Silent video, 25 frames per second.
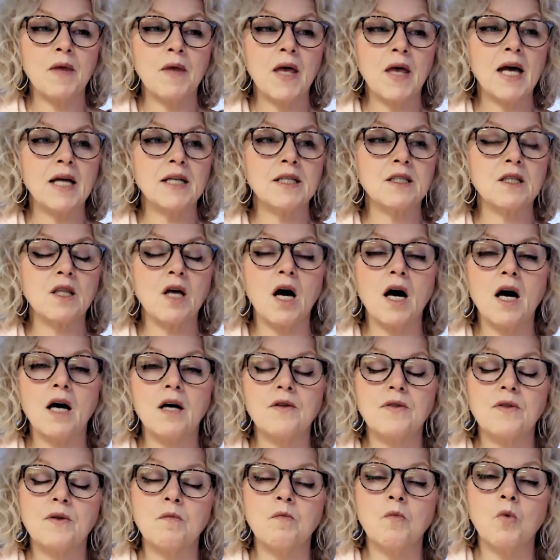And
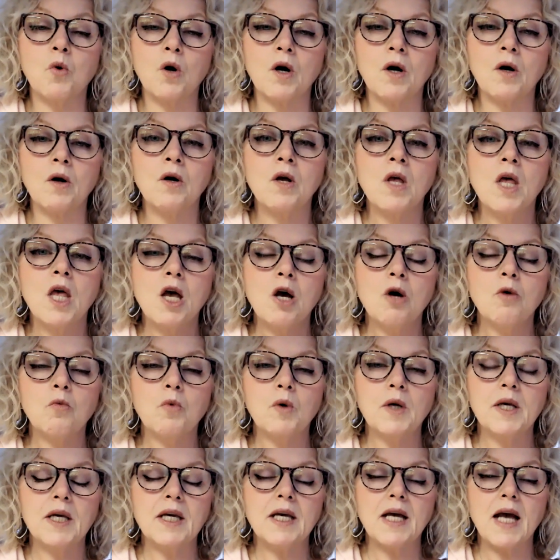the more
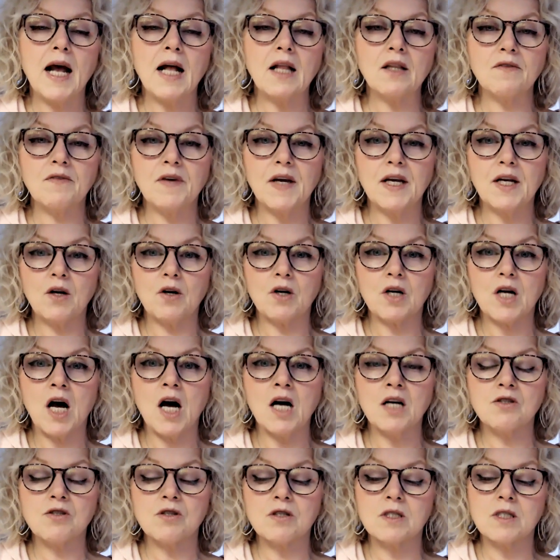we elevate our
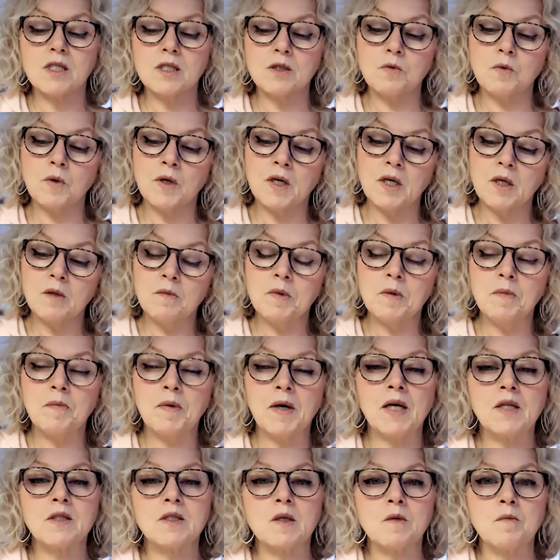consciousness, we're going to be
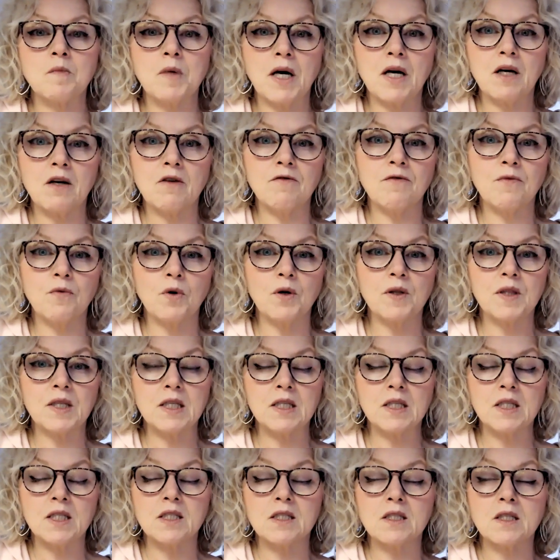bouncing back and forth
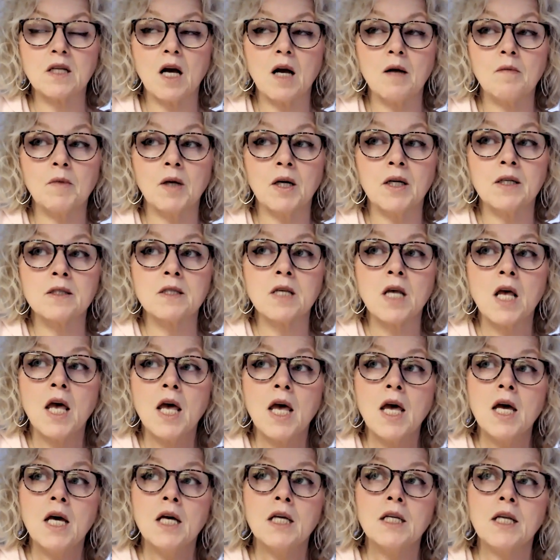in these timelines.
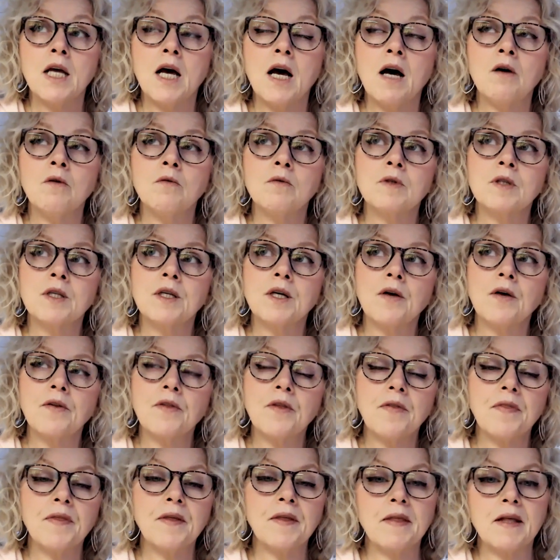Now, the
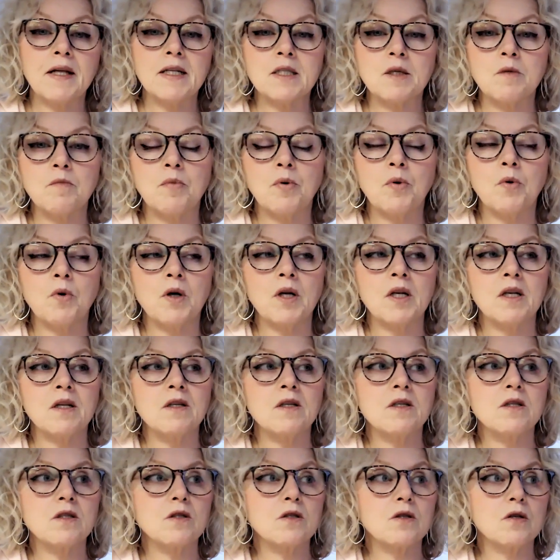other thing that's
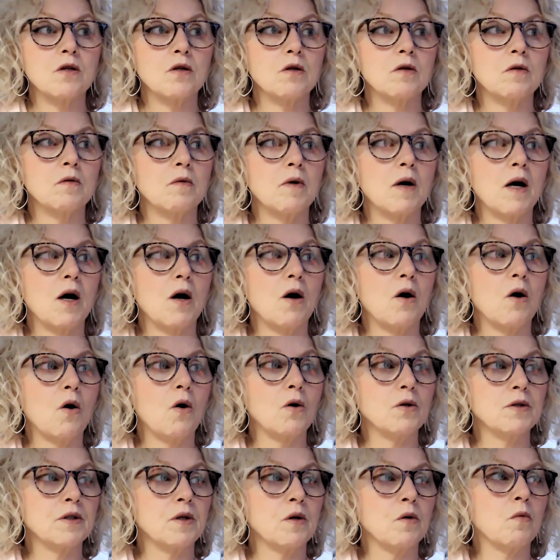important to
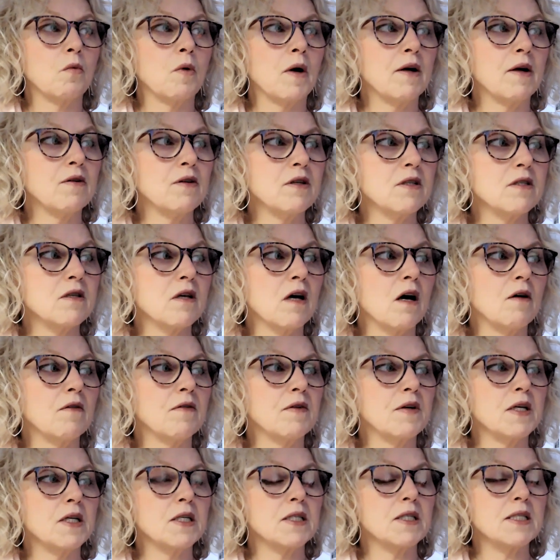hold an awareness
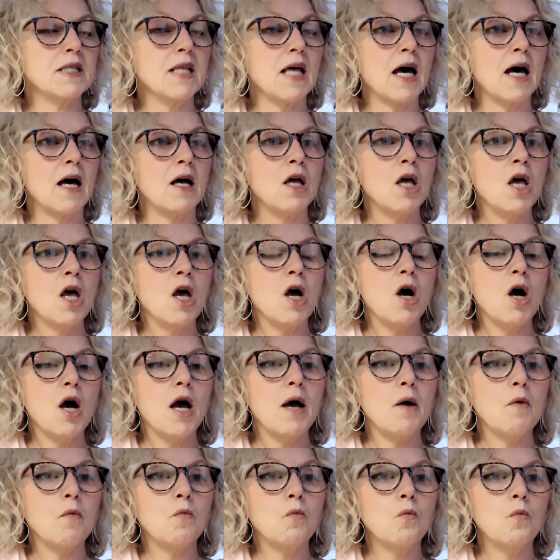of is that
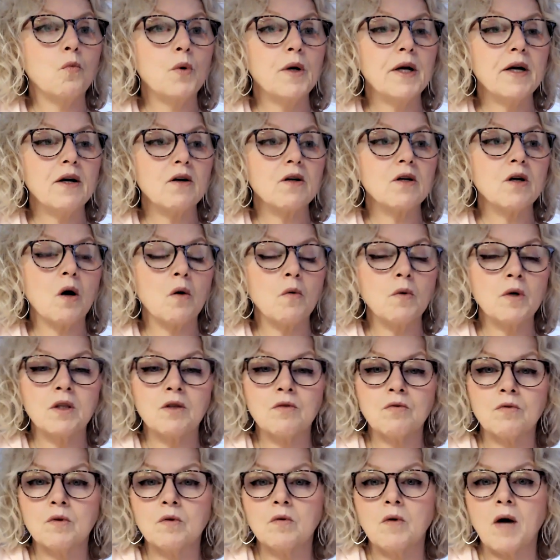we're going
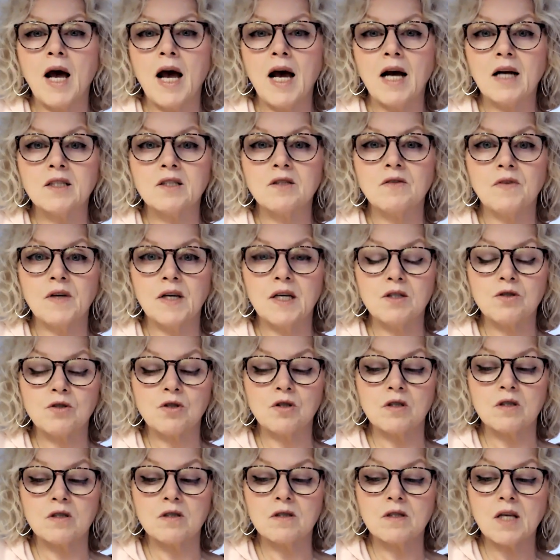through
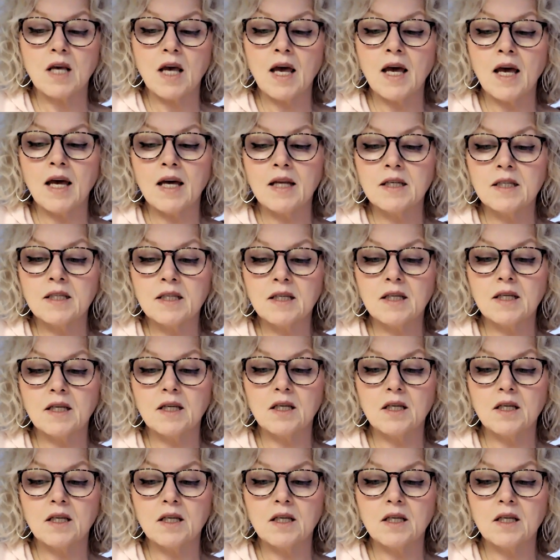activations, and